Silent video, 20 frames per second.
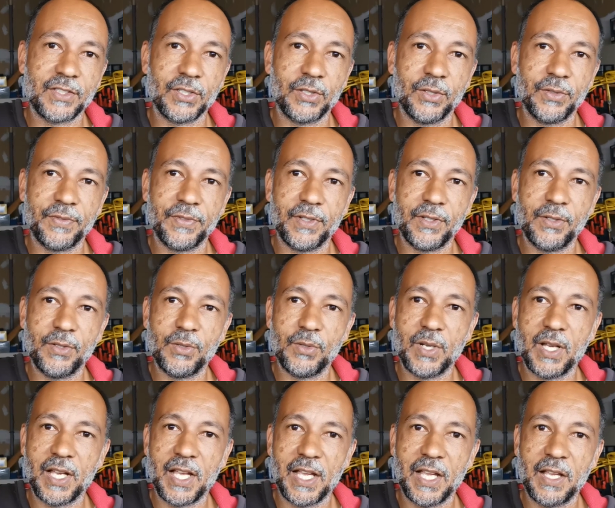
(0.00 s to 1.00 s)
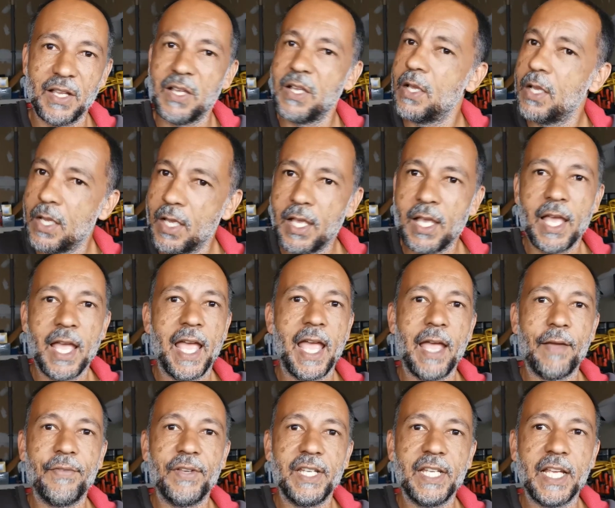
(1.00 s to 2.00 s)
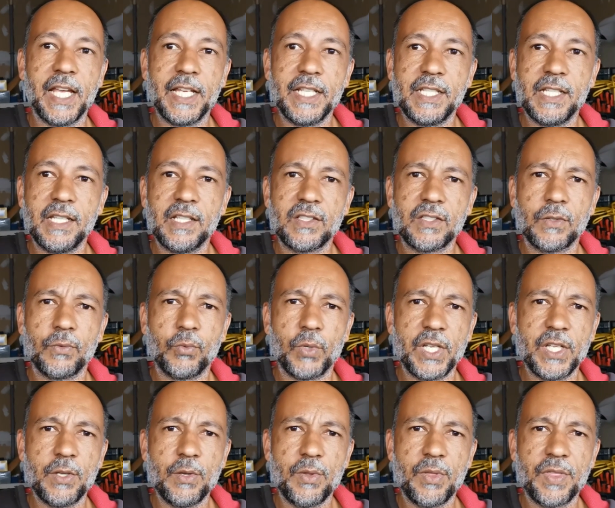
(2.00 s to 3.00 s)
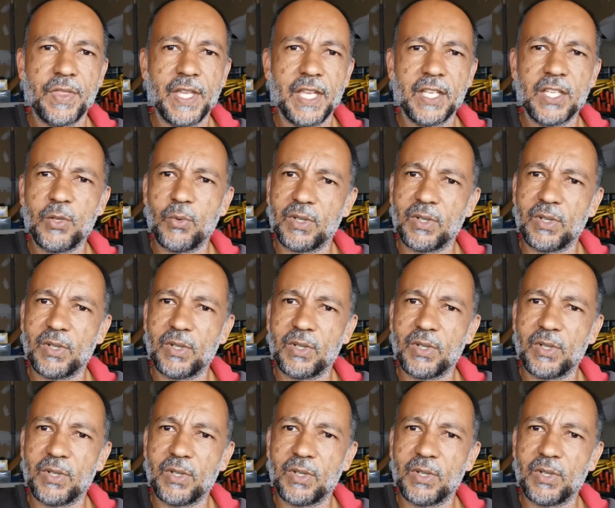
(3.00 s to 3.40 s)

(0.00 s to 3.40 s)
So if you have any ideas of what you think,